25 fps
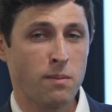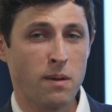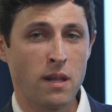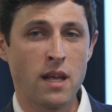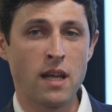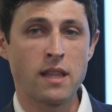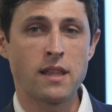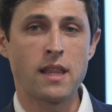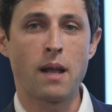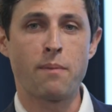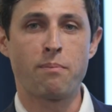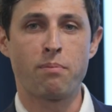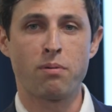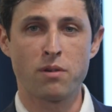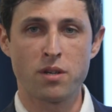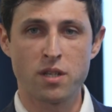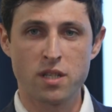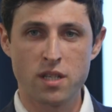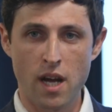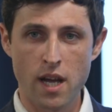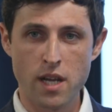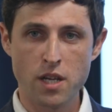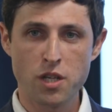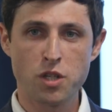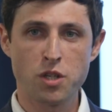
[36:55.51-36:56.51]
me to hit that
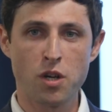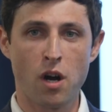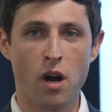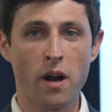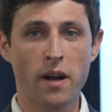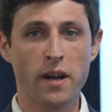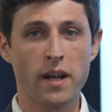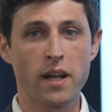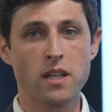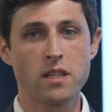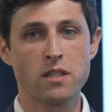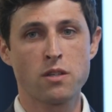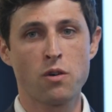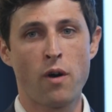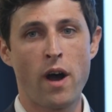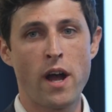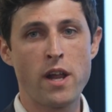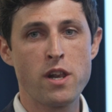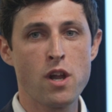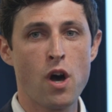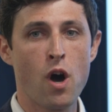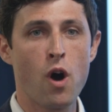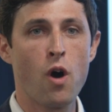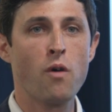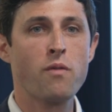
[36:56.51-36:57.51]
precise target. So I
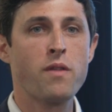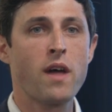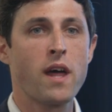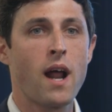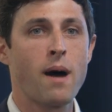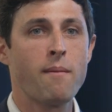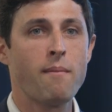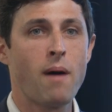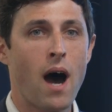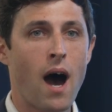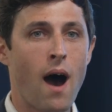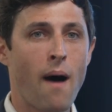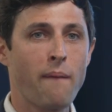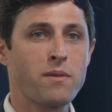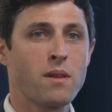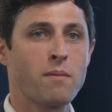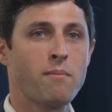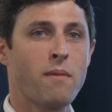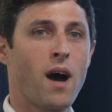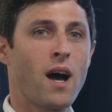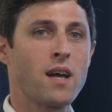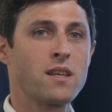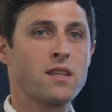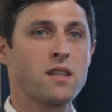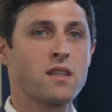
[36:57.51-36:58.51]
know that I'm
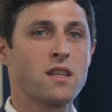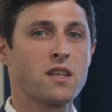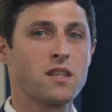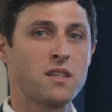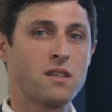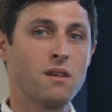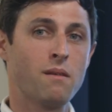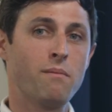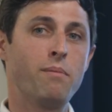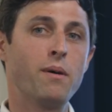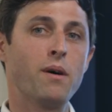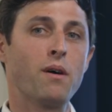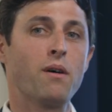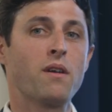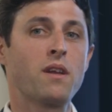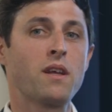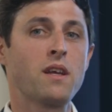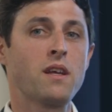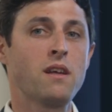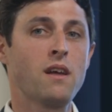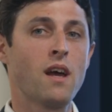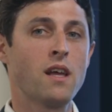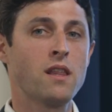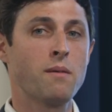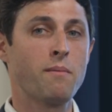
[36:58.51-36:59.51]
optimizing the
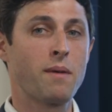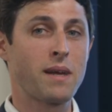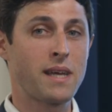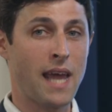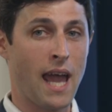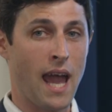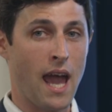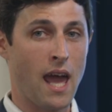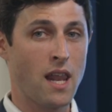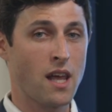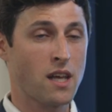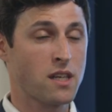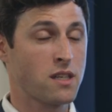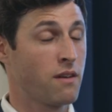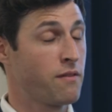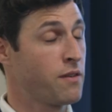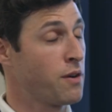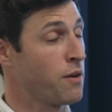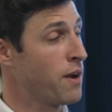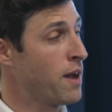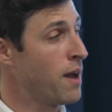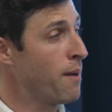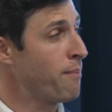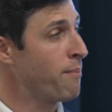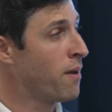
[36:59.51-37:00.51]
stability and the mechanics of
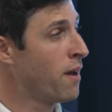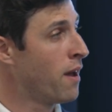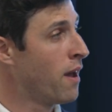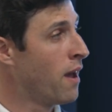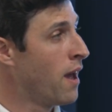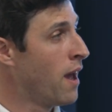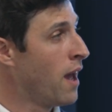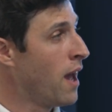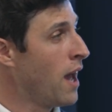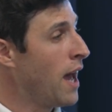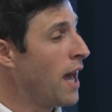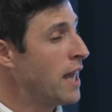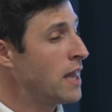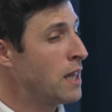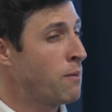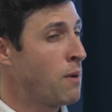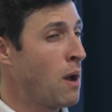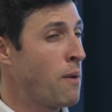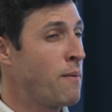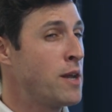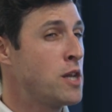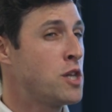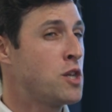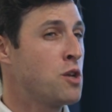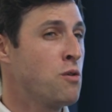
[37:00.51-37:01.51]
your hip. And the
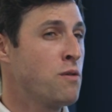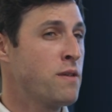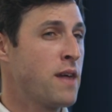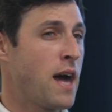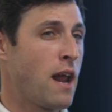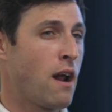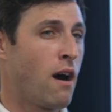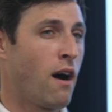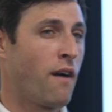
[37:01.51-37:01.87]
way we do that